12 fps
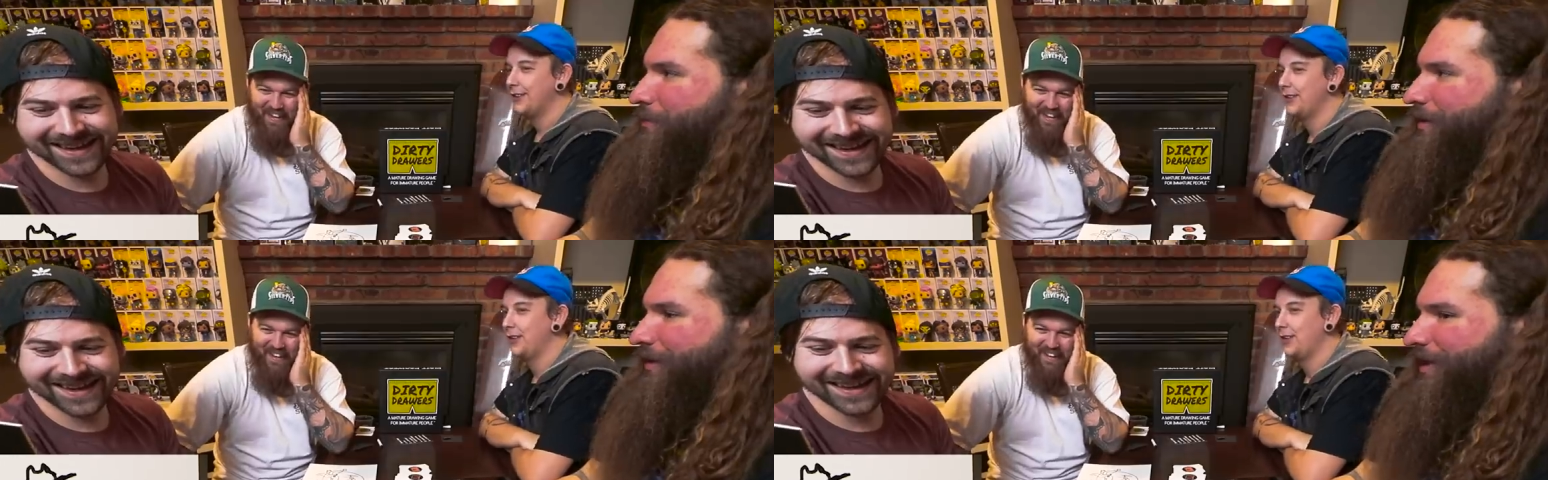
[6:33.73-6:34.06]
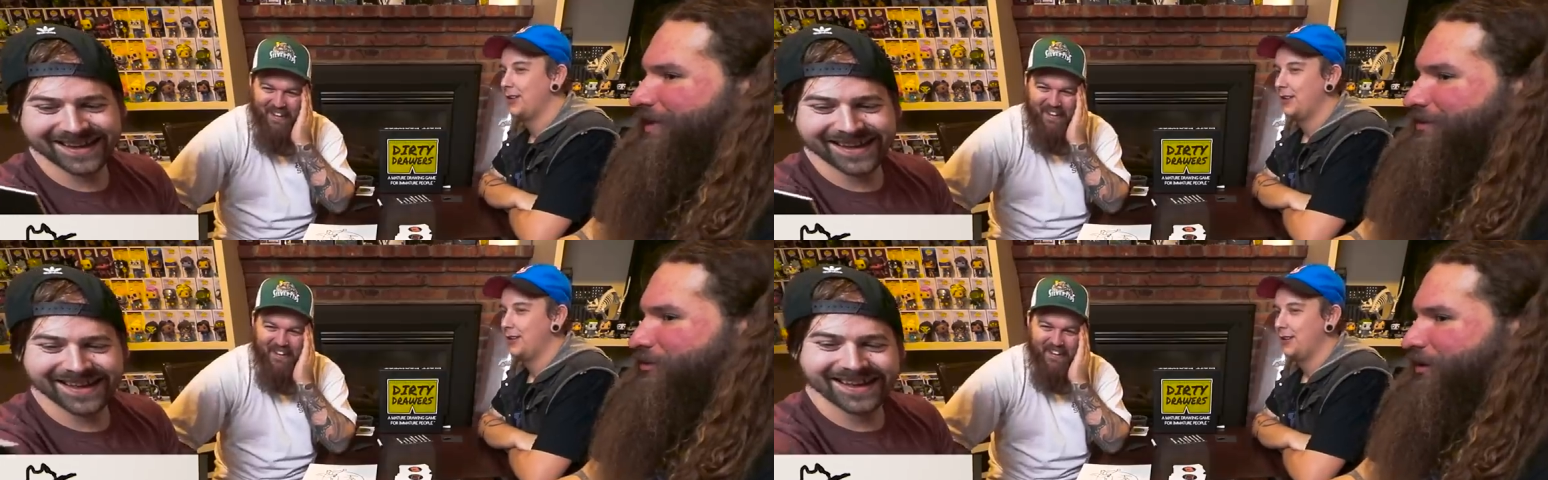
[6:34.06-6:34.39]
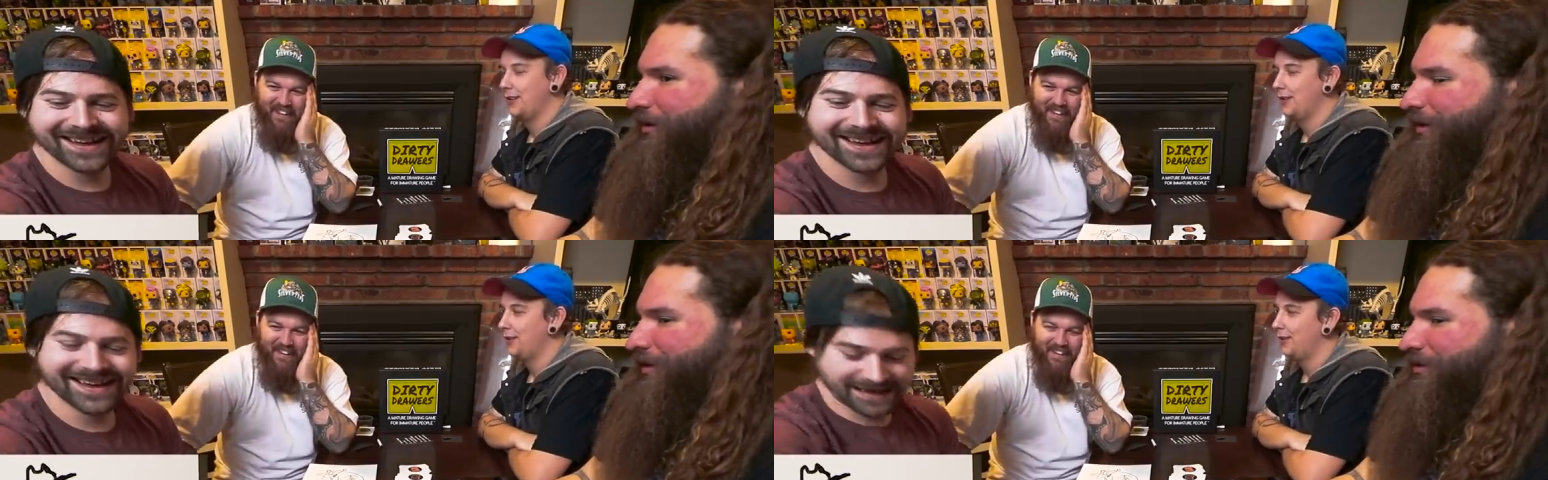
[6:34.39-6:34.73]
Speaker 1: My, my last
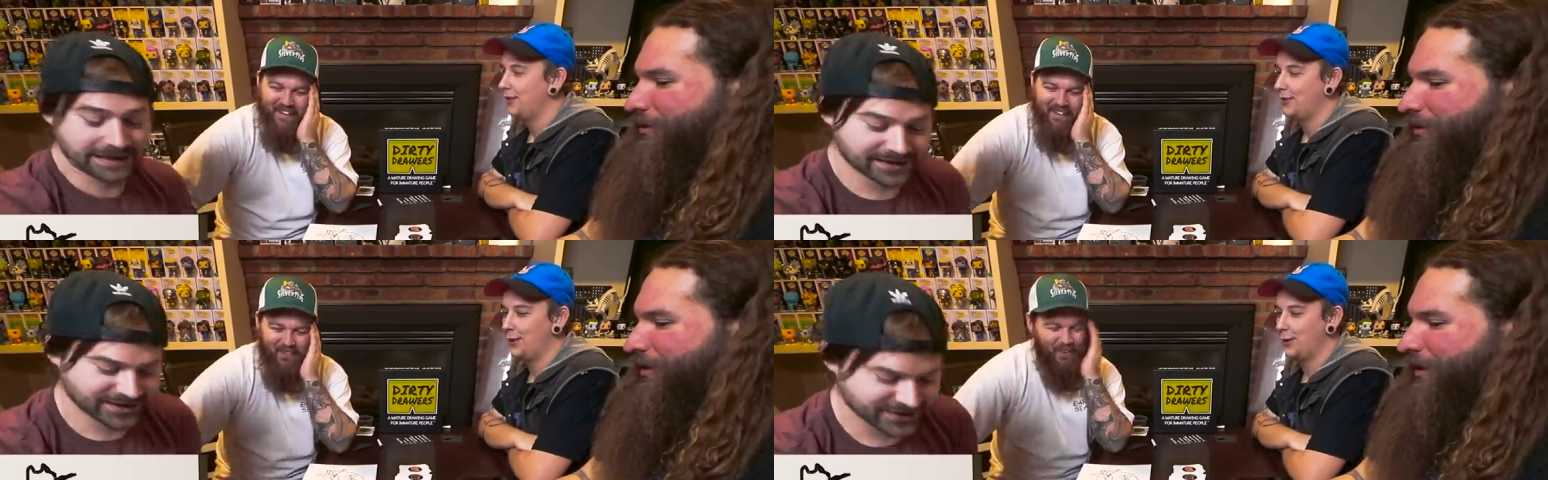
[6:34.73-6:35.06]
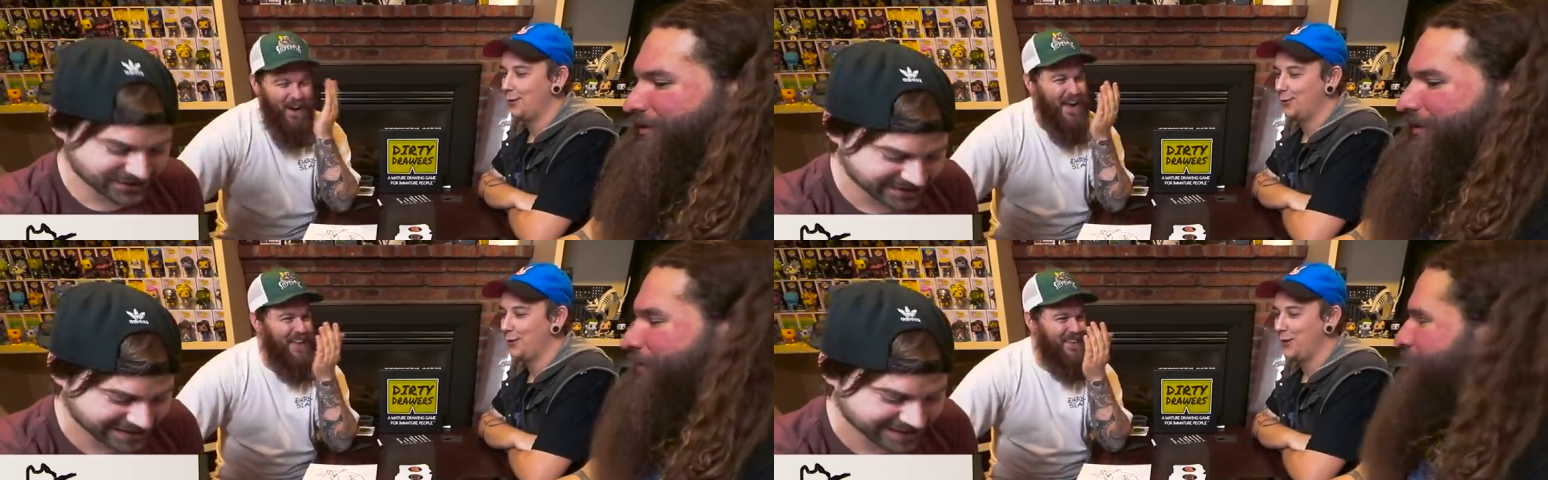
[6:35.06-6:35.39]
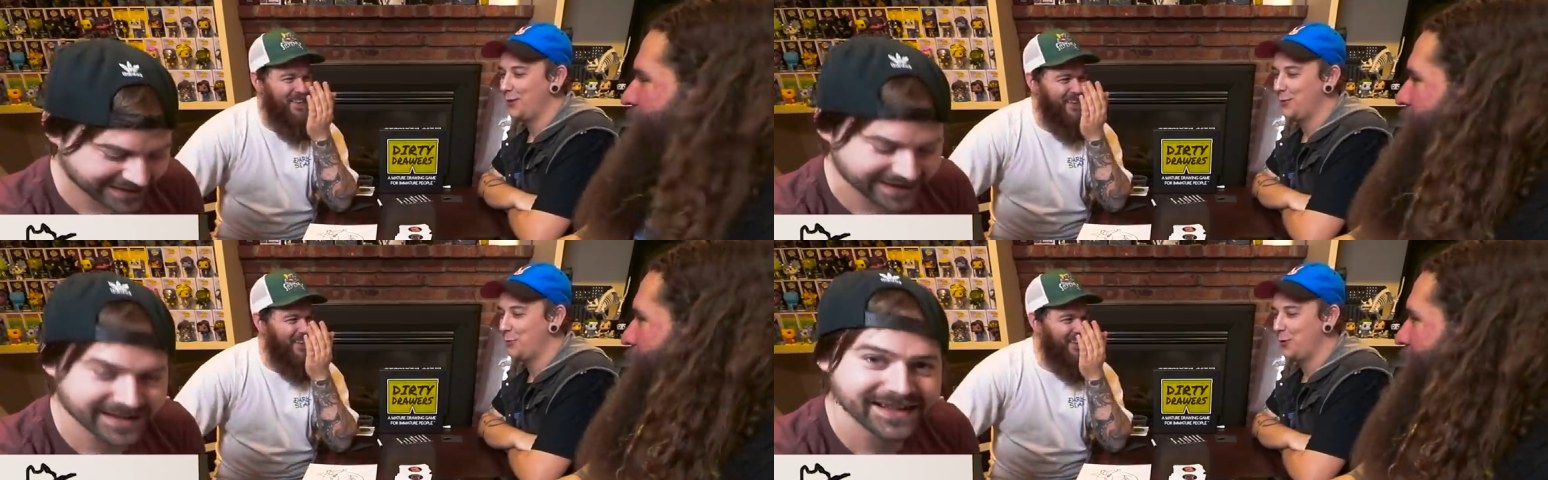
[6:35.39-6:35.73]
drawing got you on the what? idea of
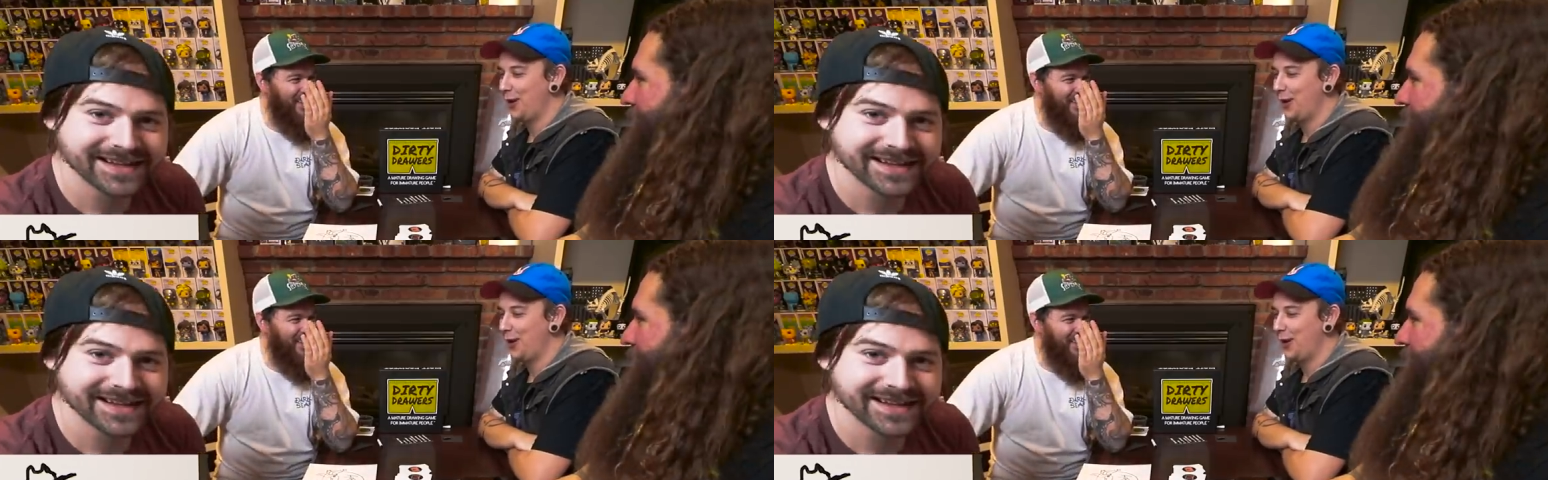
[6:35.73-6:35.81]
sword